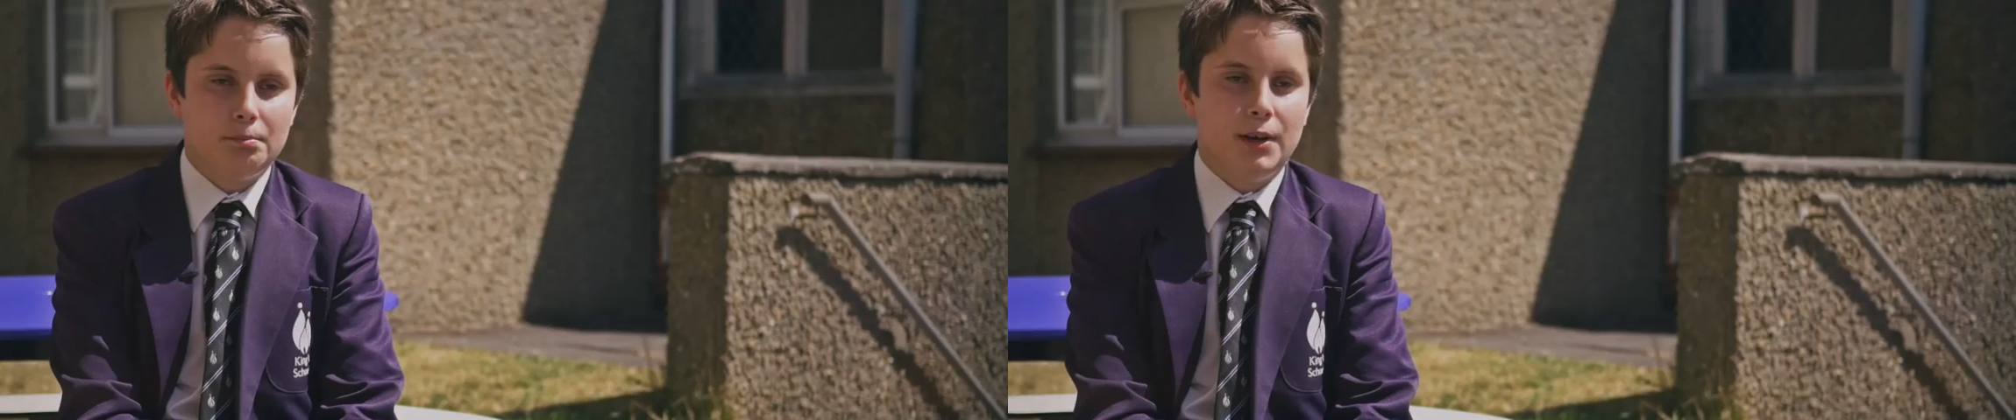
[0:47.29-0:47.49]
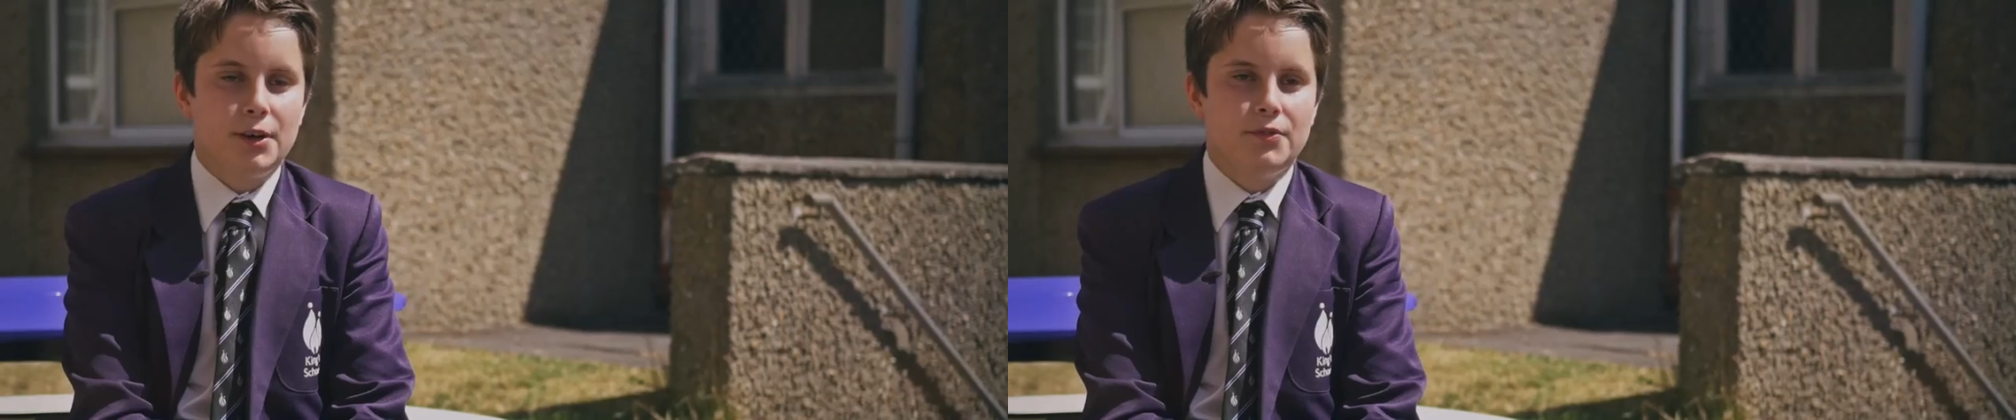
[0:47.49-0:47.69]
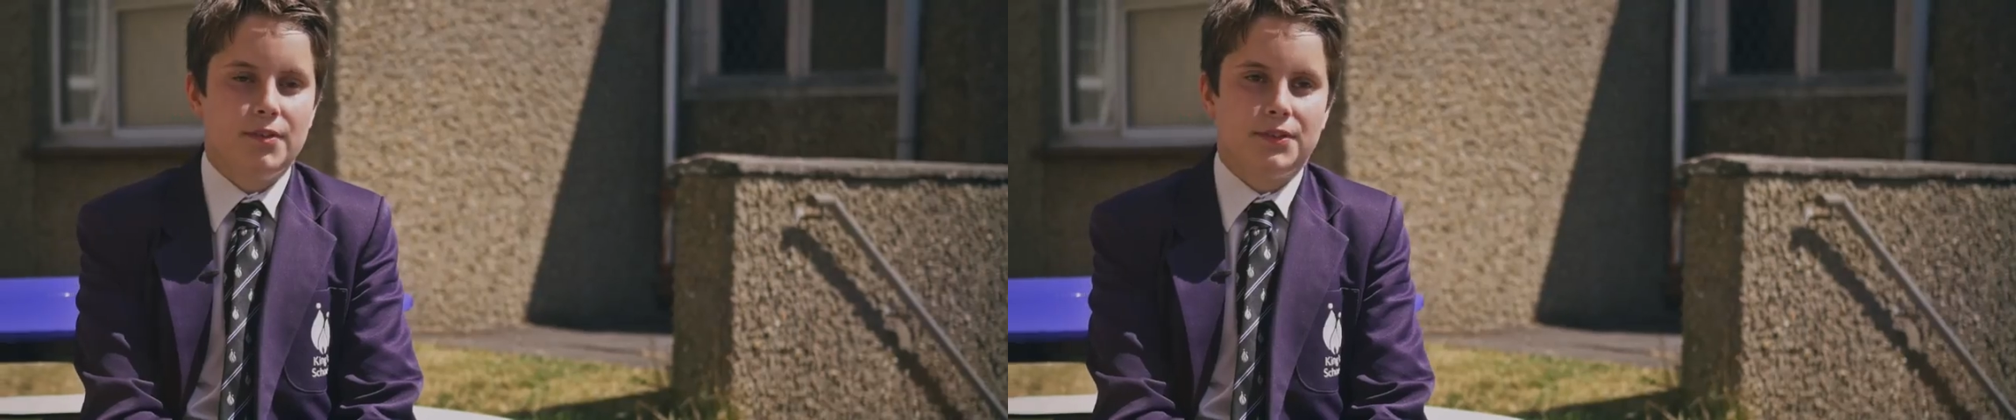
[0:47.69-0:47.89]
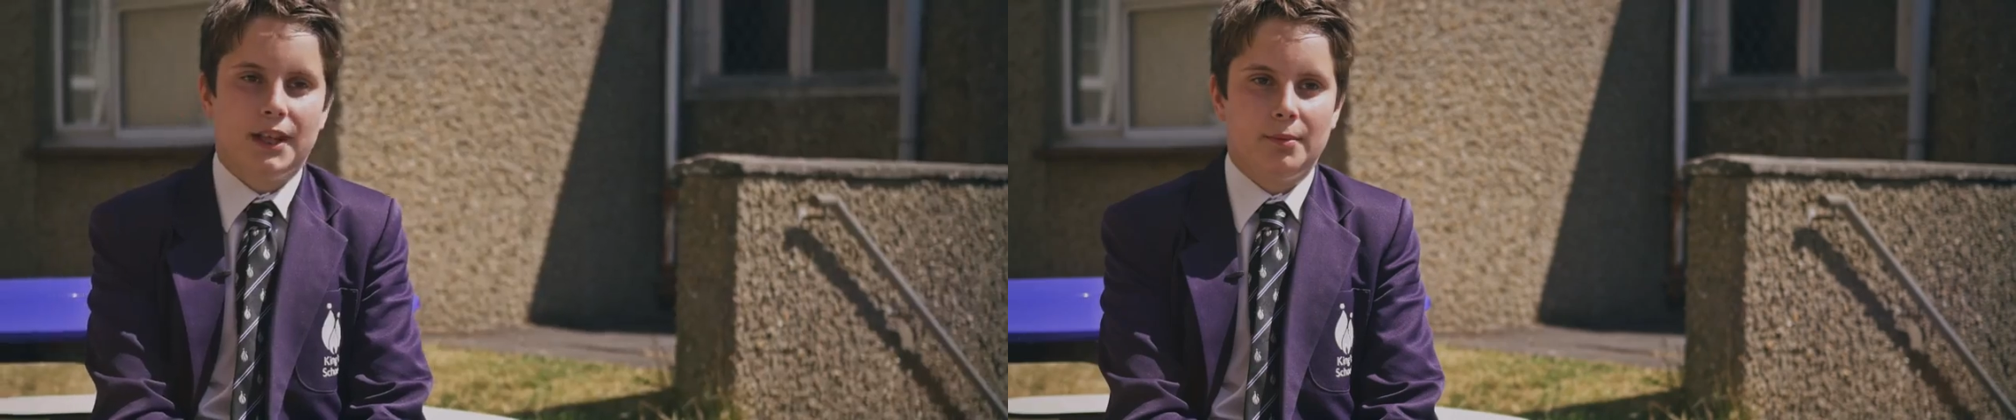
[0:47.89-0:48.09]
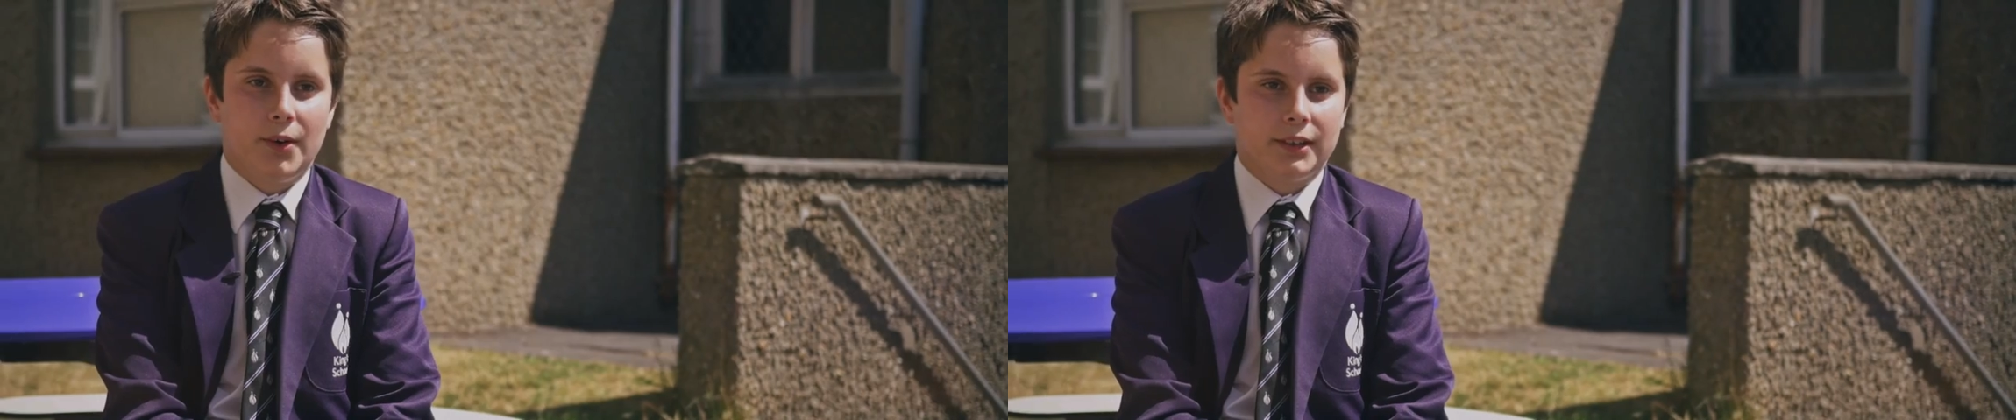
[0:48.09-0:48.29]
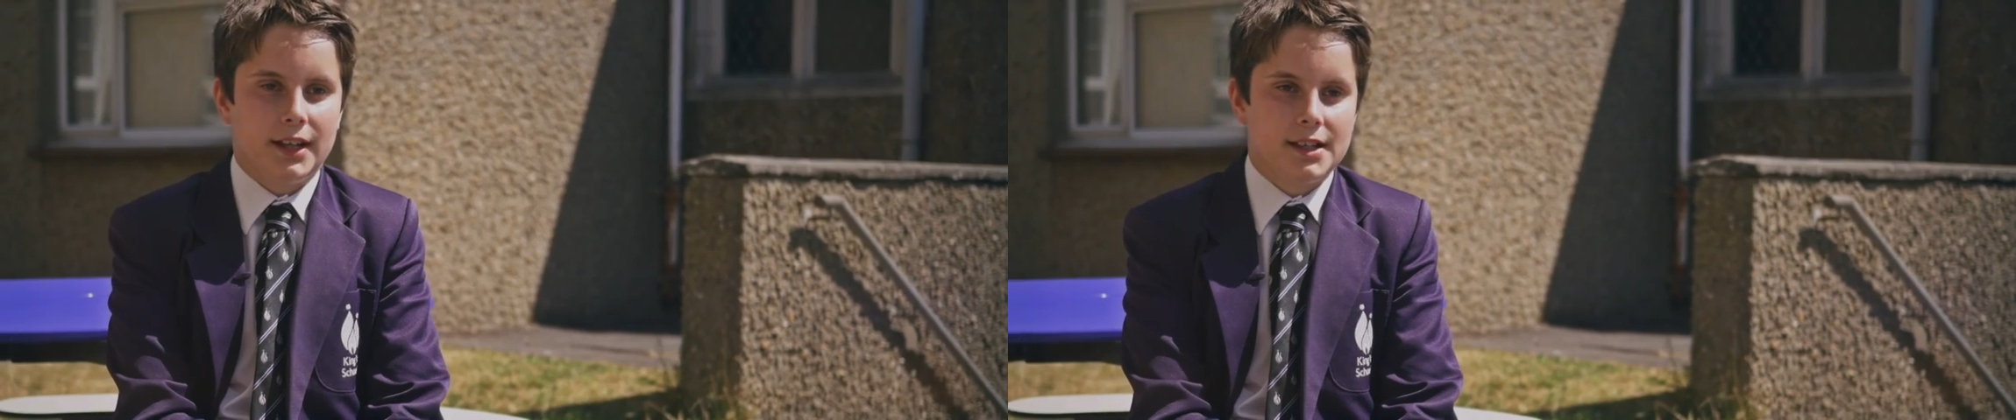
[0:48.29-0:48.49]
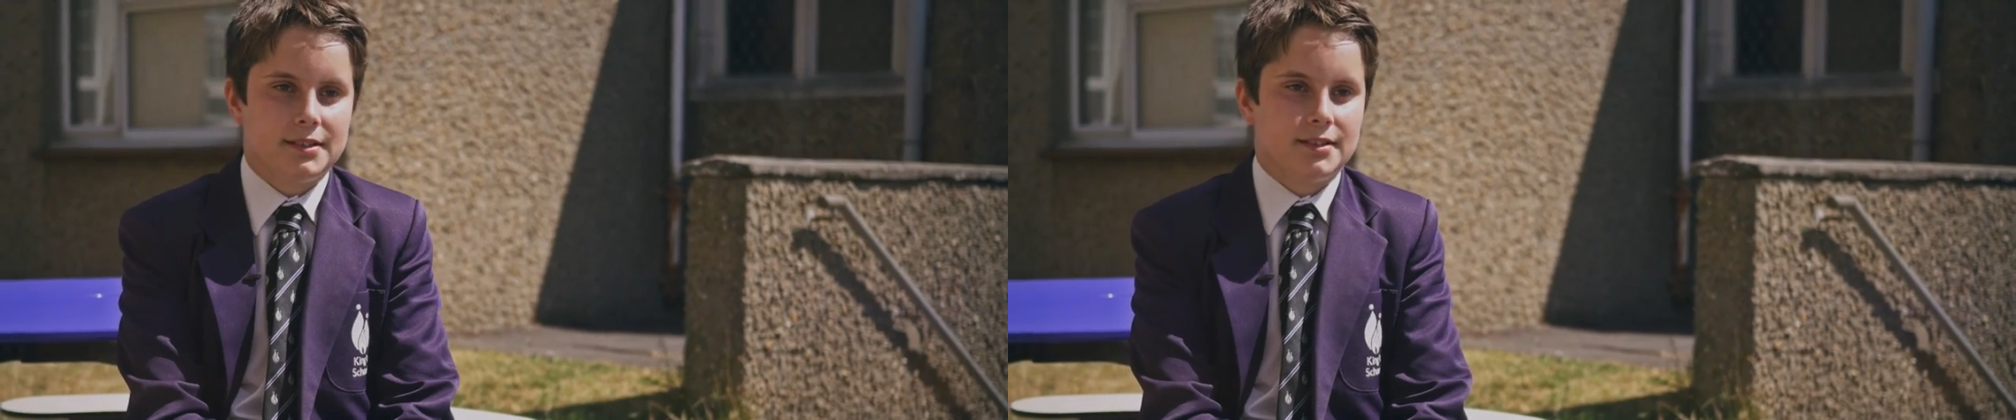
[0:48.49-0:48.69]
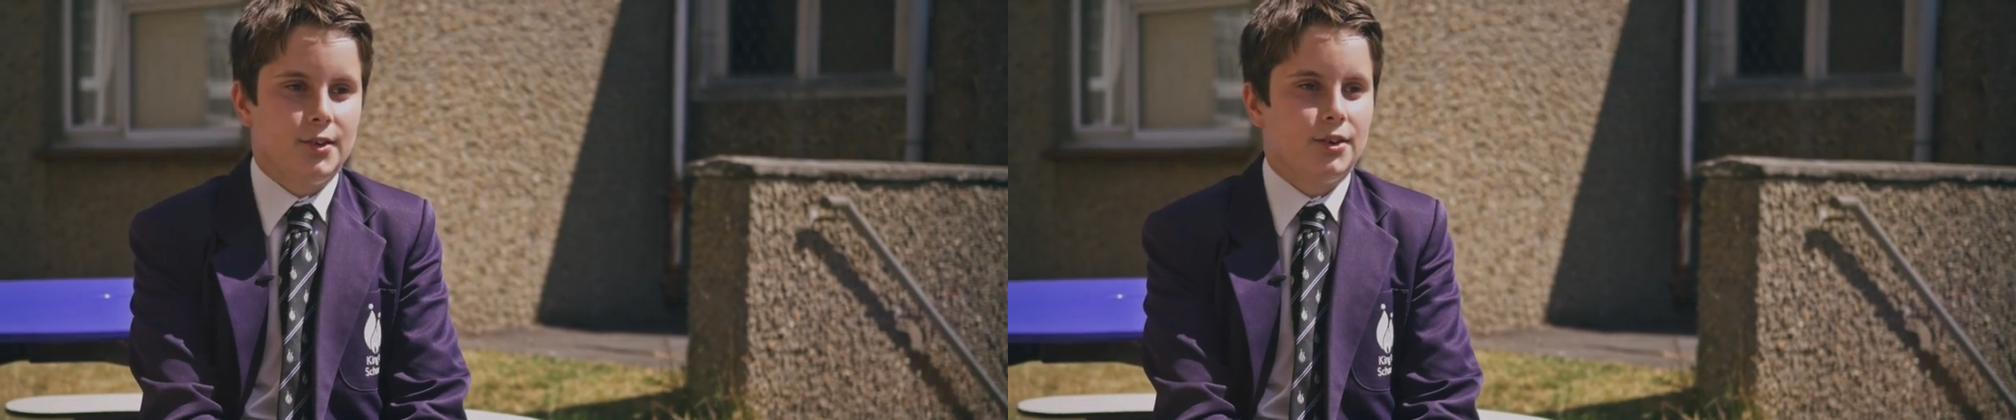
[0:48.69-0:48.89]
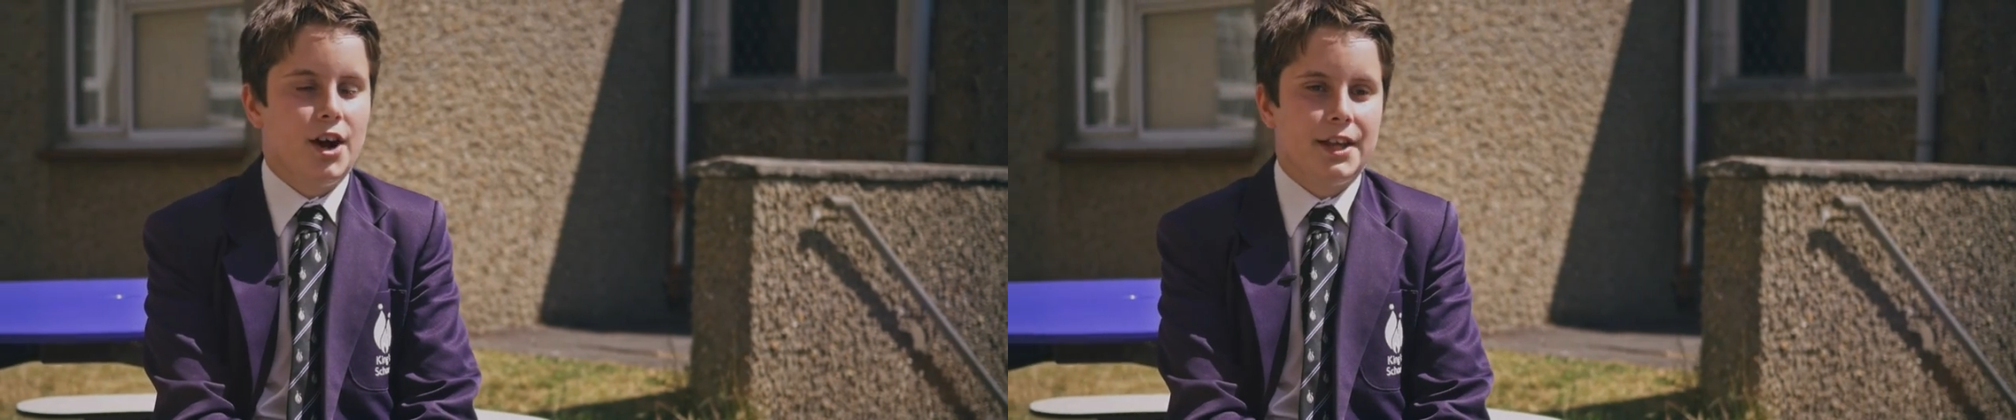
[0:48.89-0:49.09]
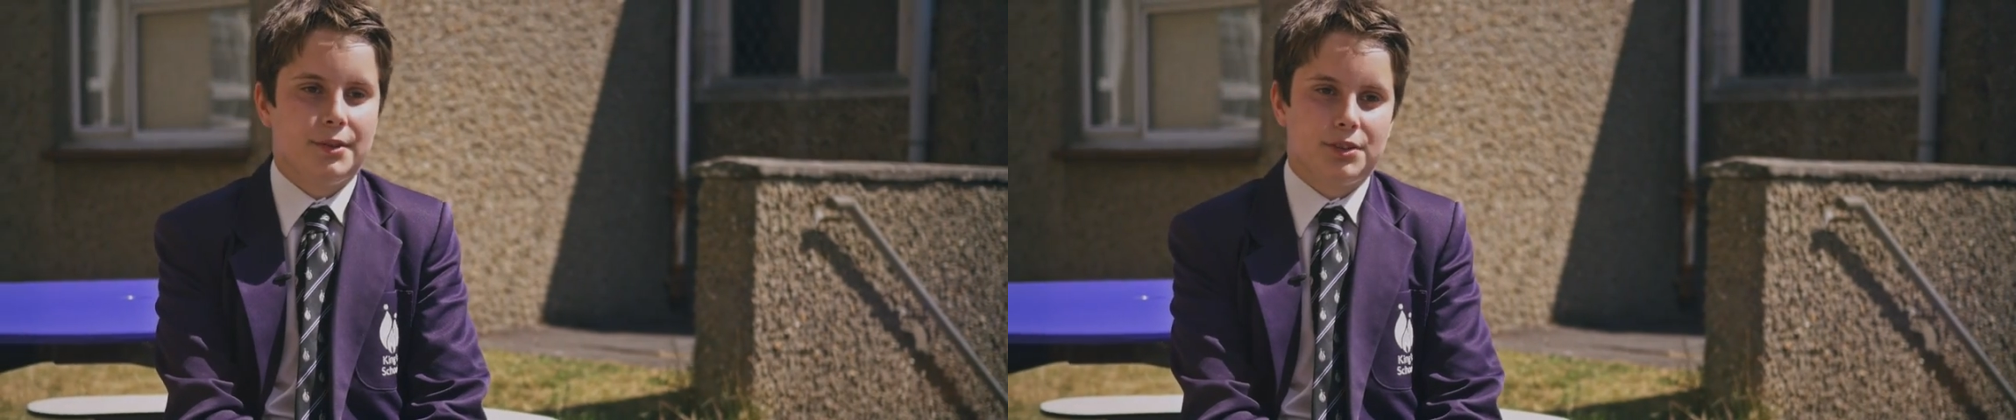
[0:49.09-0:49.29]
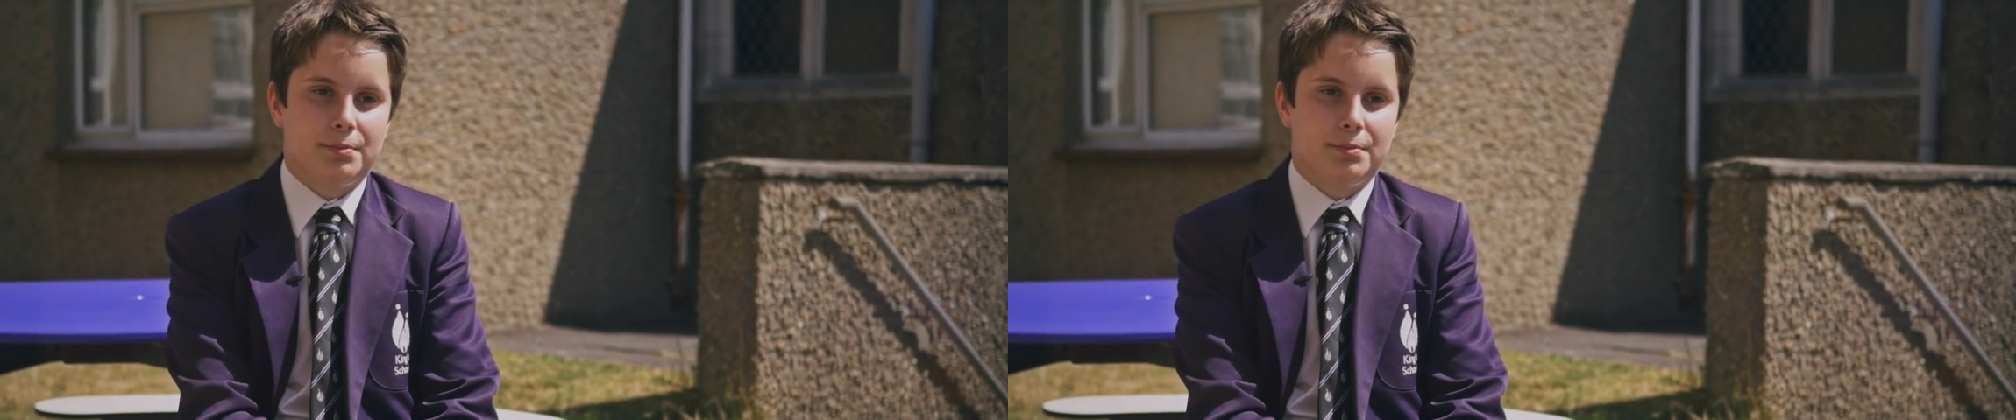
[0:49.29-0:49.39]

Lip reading: My favourite thing about King's is how kind and